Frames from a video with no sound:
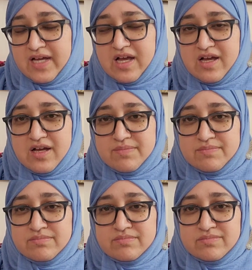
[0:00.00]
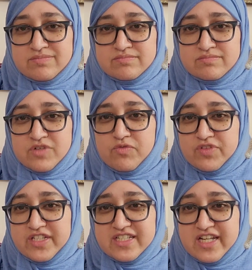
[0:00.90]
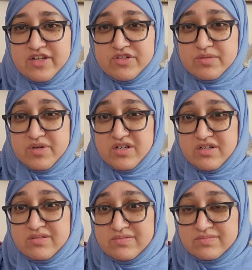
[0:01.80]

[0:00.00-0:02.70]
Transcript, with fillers: Um, hopefully today or tomorrow.